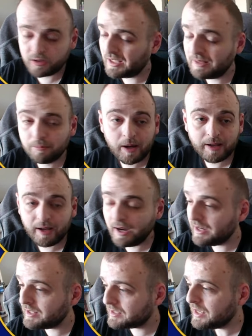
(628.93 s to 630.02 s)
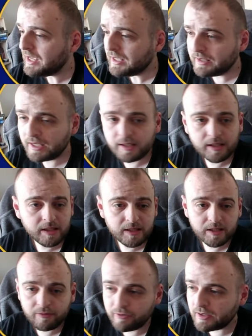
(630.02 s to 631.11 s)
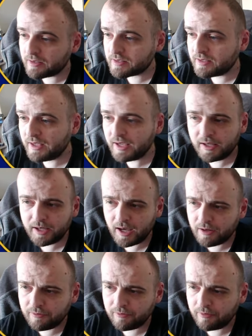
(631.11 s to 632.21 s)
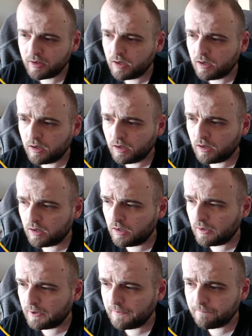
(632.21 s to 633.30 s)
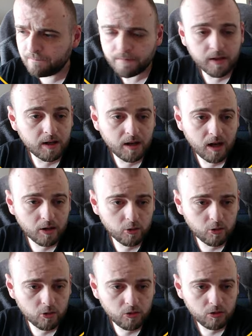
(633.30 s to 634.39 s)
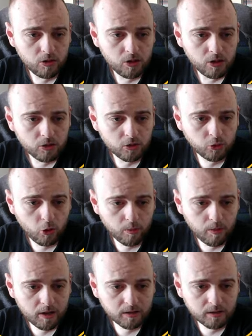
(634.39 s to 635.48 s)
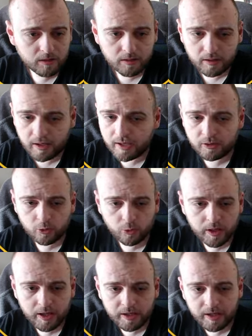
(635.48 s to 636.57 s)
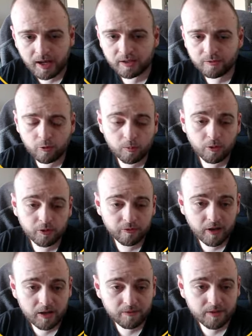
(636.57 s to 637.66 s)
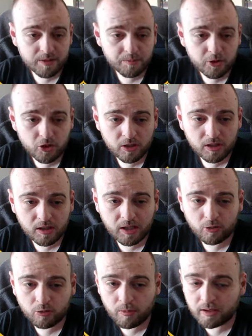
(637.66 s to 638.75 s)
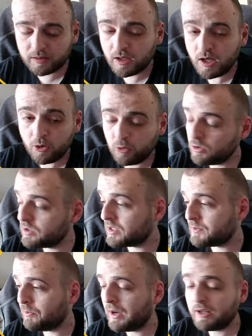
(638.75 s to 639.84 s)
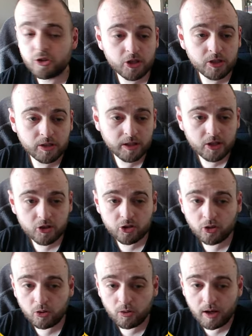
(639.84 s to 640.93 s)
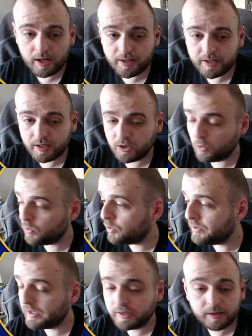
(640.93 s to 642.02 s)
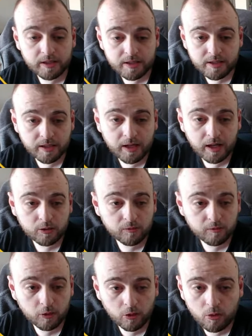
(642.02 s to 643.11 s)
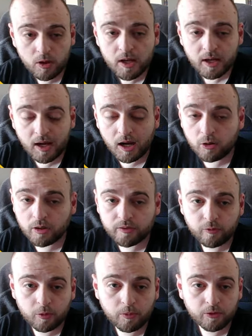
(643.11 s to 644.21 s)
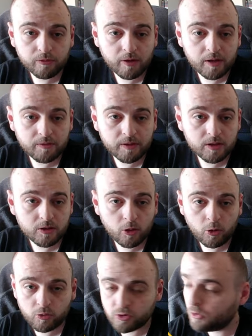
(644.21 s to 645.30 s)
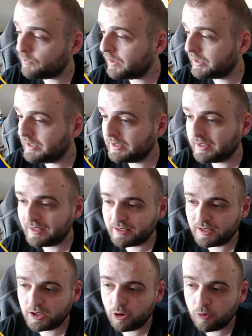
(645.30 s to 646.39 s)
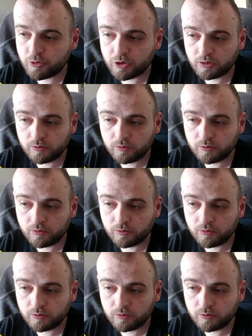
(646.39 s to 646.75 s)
in my eyes. Then in defense they have Hanko, Normand and Ruggeri at 4.5, especially Lenormand, who is a Spanish international. I think will be an interesting guy to follow. Hanko at 4.5 is also an interesting option to